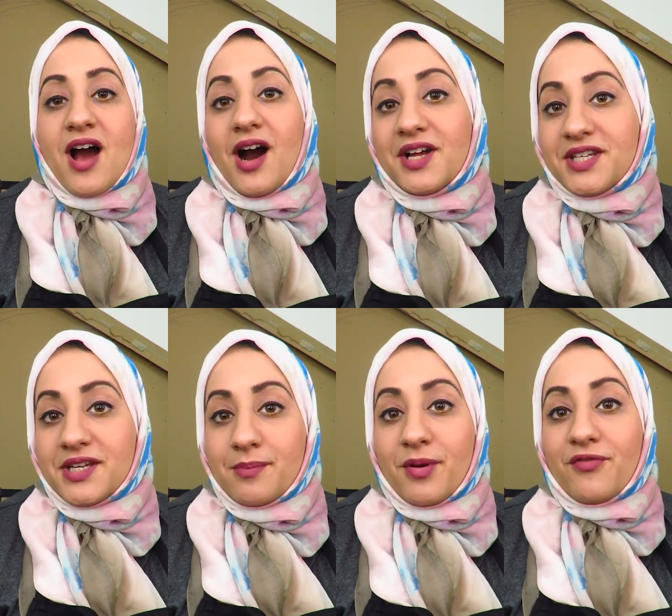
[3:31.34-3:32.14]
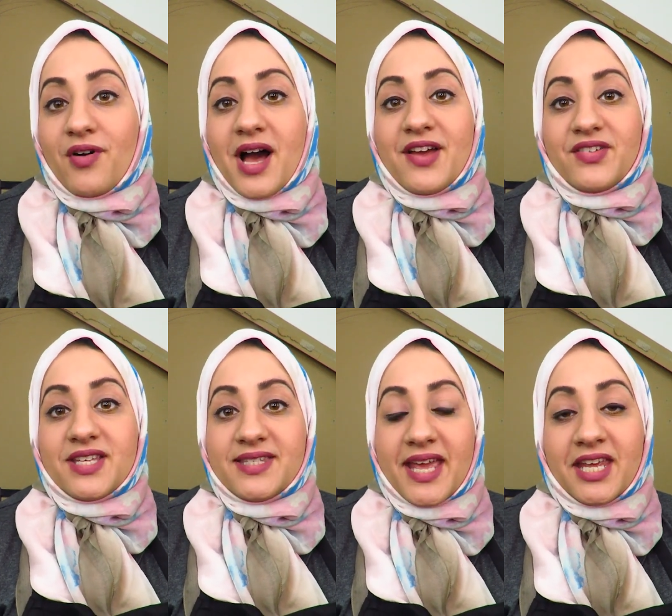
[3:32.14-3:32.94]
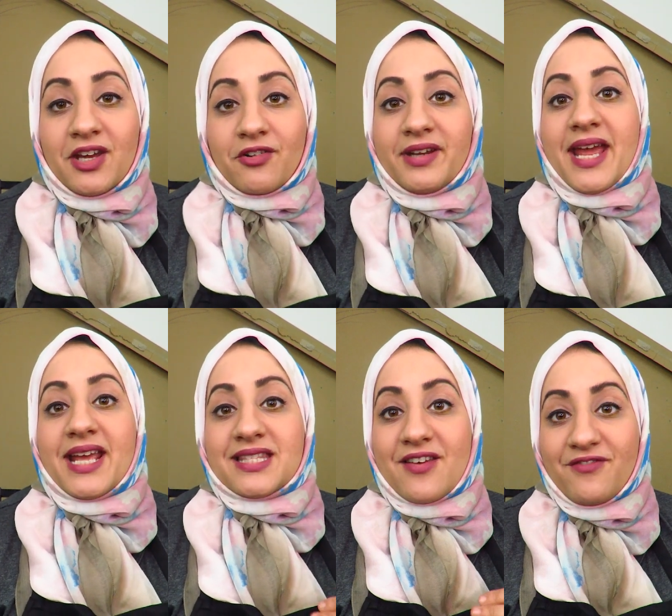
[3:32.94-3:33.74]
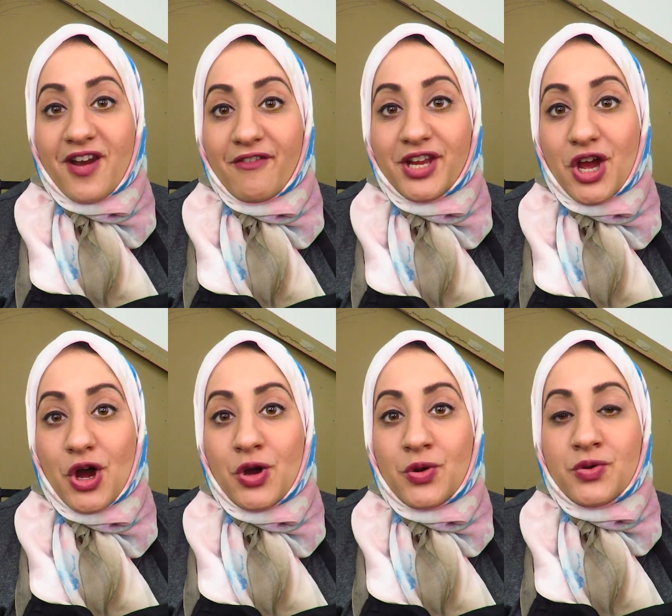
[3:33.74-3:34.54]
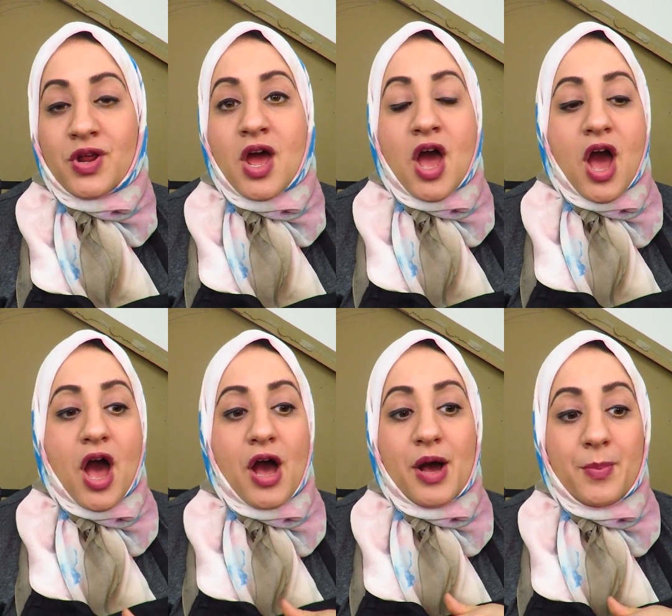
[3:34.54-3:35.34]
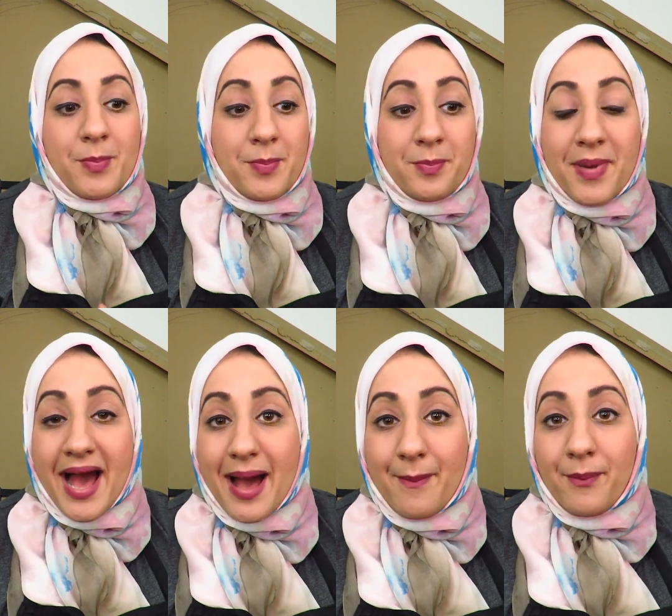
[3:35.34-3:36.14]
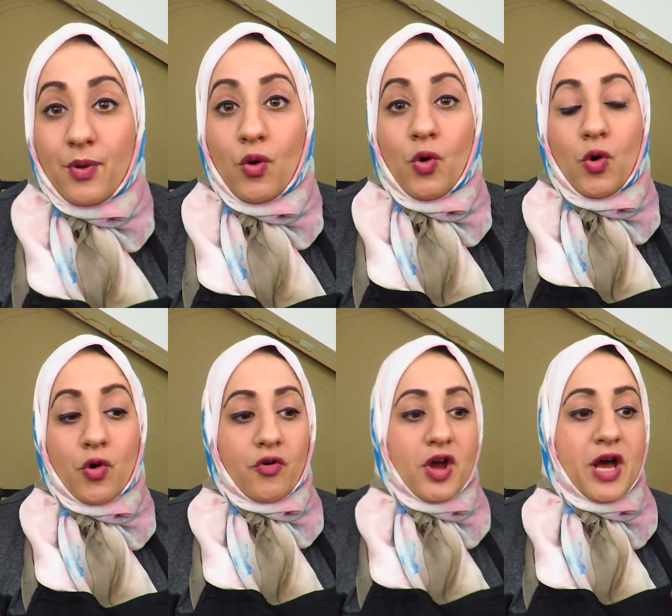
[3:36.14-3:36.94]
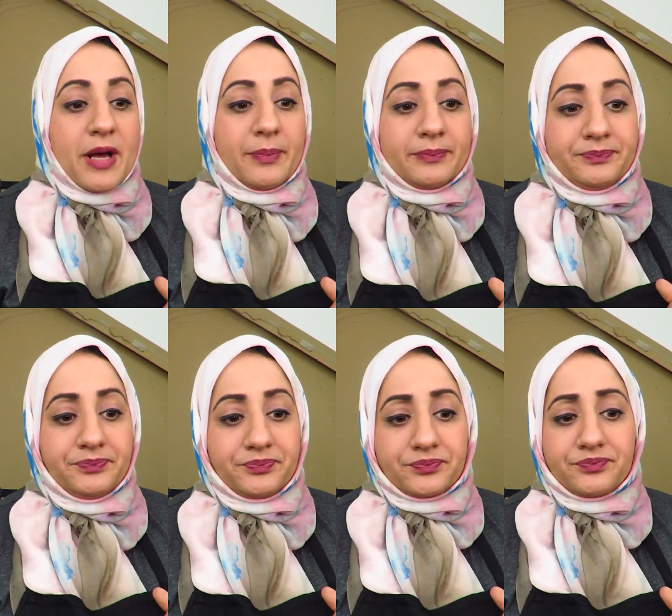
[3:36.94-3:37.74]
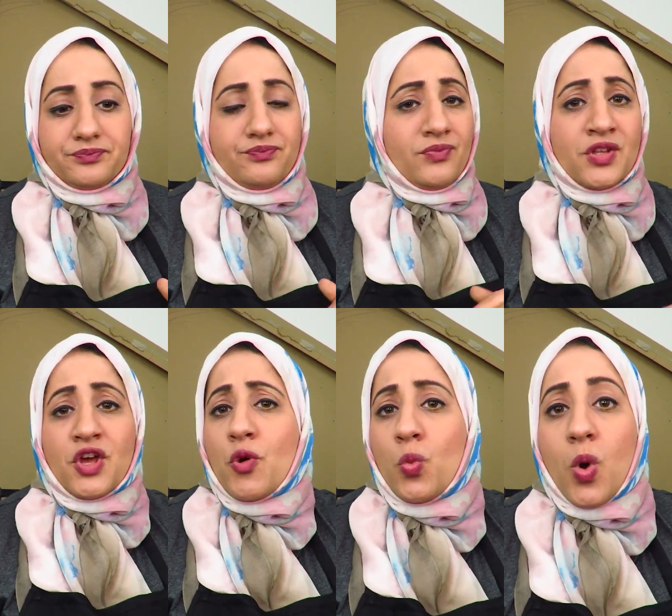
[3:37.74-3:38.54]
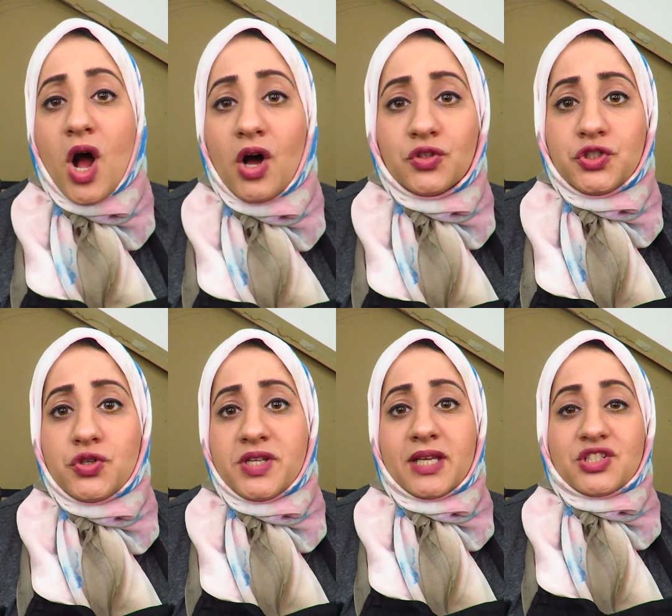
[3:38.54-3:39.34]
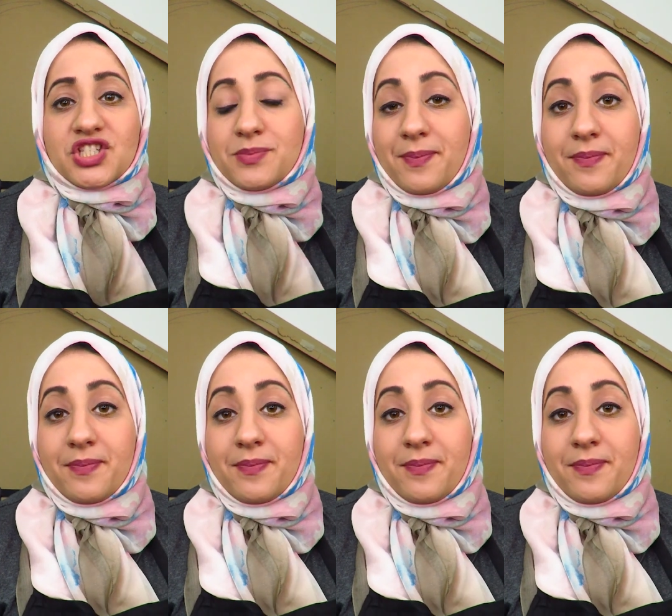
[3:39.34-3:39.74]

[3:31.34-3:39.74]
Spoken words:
Idea number five is they can create their very own map or their own world using just